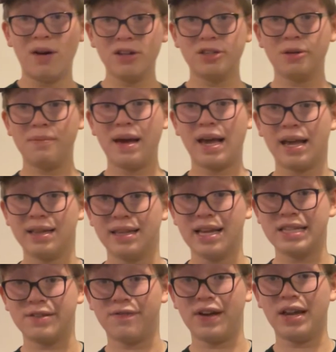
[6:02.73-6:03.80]
also making
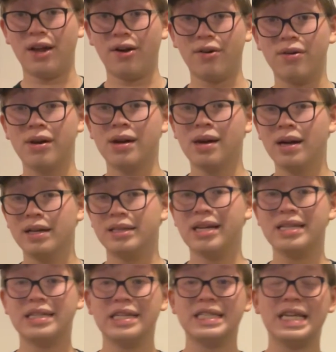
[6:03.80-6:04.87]
this video
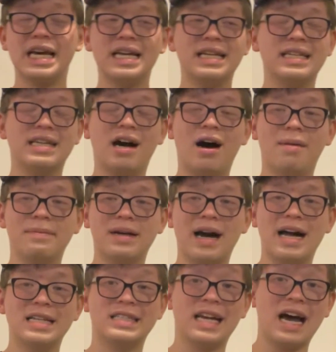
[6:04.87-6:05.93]
just to say,
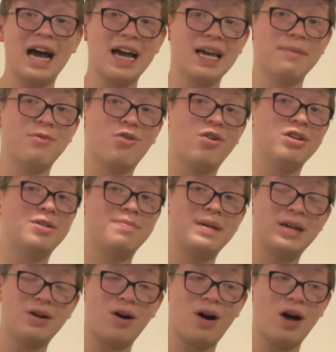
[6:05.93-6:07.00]
guys, that I am going to be
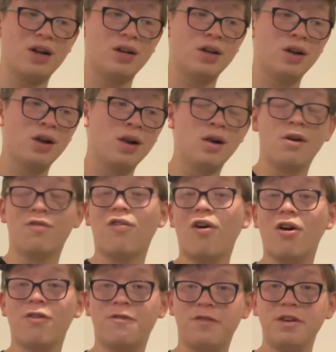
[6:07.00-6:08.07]
gone
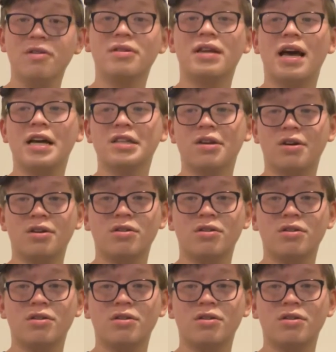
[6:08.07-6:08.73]
for a few days on